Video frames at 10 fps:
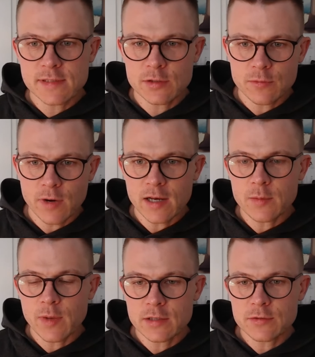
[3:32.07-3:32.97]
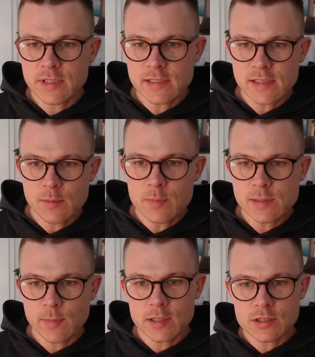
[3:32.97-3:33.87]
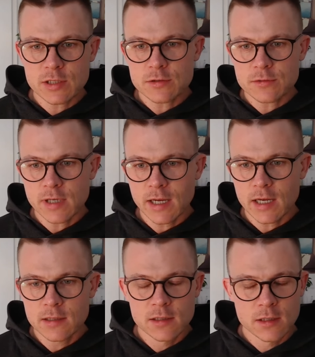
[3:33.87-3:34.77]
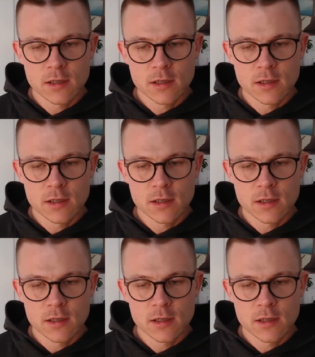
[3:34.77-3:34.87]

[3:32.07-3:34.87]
they took random entries, they mismanaged the trade,